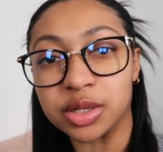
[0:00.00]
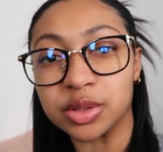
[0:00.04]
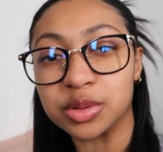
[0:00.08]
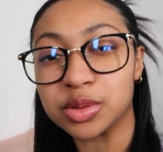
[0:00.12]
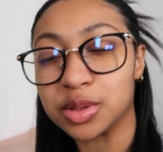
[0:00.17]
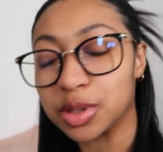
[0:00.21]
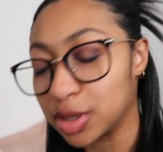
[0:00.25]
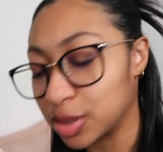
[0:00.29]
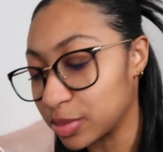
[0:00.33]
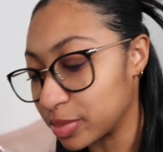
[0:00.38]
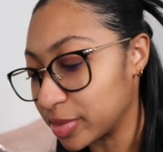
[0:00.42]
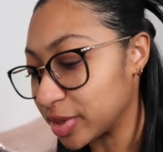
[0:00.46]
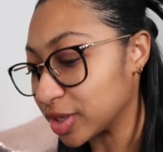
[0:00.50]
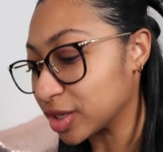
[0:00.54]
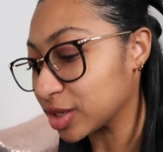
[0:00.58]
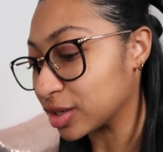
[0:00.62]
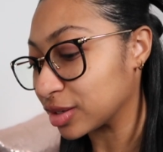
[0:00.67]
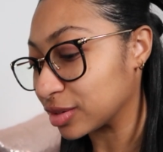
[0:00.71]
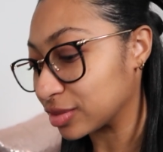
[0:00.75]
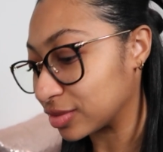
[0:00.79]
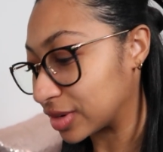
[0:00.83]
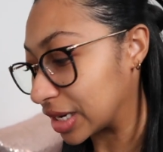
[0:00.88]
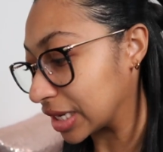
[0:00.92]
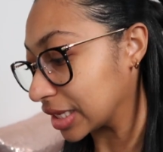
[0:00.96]
you heard me
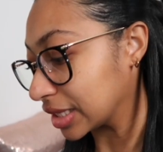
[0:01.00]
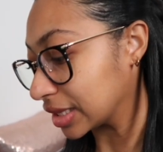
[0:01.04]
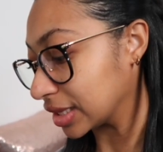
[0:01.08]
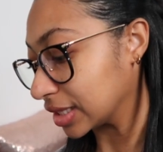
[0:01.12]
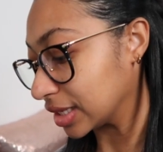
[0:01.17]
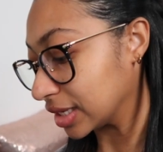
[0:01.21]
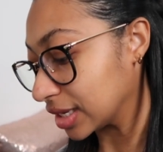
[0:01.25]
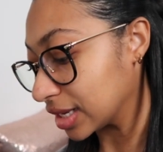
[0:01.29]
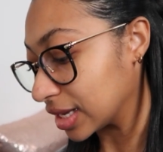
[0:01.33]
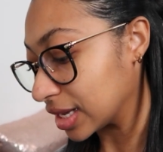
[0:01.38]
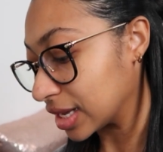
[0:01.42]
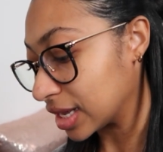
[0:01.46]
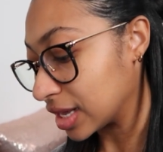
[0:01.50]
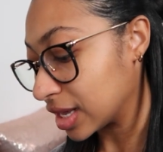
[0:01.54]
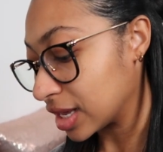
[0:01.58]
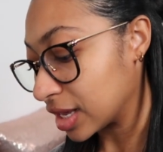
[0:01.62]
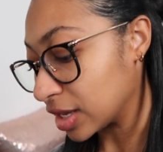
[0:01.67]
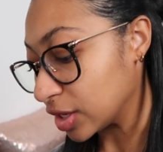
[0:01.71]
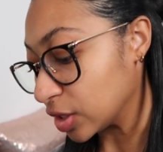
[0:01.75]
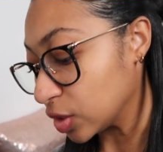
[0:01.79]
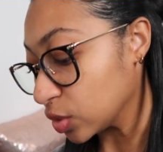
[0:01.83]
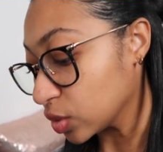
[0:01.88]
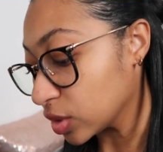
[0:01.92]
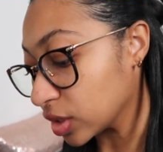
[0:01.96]
correctly.
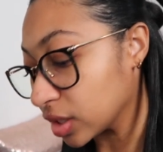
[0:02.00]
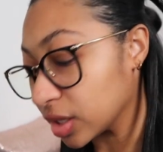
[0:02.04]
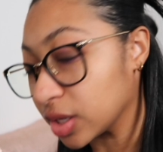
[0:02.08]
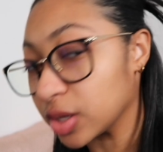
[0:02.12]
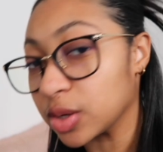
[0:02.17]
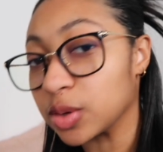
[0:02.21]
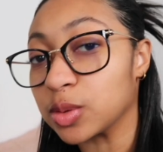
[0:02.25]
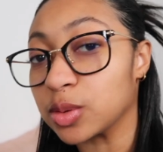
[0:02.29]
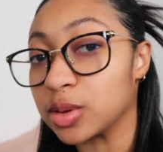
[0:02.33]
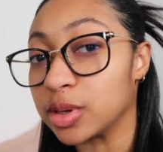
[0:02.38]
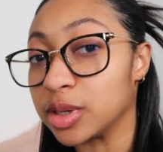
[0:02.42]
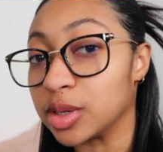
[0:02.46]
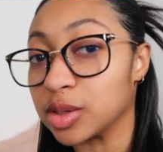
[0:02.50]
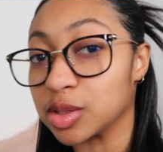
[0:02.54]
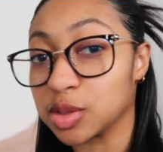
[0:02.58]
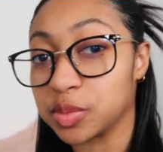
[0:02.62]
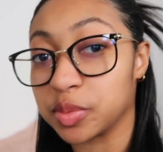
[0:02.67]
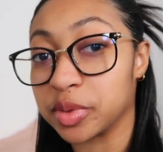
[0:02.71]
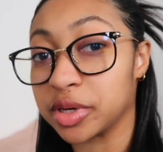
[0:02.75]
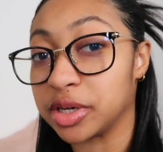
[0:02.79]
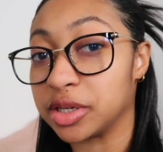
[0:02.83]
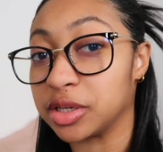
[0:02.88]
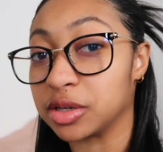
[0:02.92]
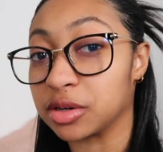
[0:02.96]
You can get
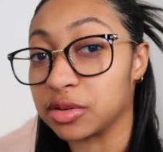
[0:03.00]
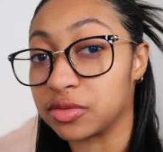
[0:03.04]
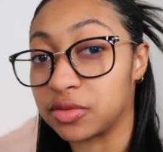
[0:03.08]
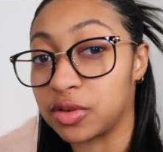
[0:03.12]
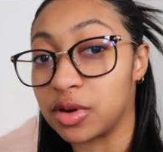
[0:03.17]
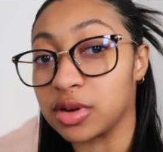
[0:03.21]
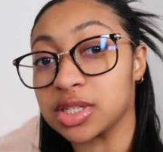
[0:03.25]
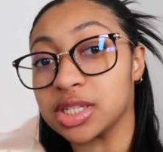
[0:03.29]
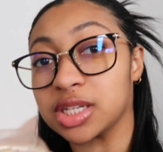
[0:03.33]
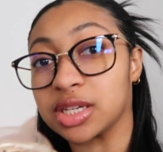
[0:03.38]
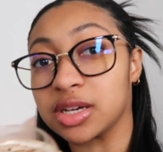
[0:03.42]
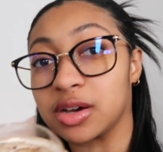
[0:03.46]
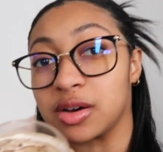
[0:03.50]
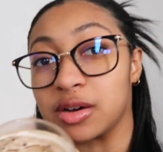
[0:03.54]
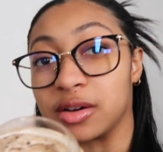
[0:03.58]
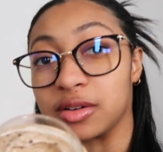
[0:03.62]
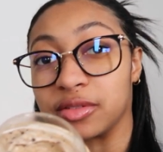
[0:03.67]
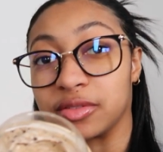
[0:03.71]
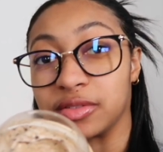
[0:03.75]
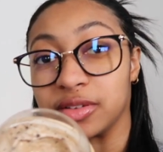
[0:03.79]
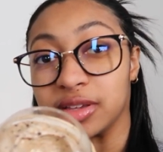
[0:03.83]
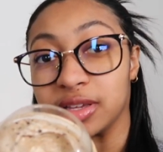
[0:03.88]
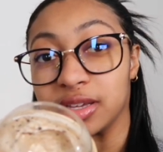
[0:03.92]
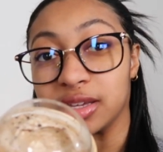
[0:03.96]
Oreos put in your frosted
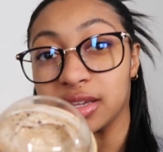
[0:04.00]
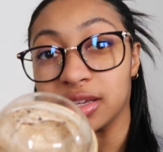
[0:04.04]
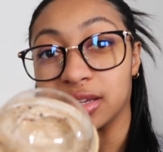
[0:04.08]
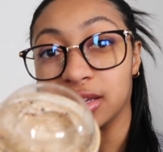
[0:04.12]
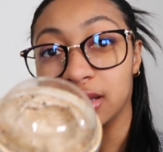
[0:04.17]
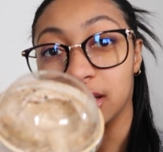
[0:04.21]
coffee.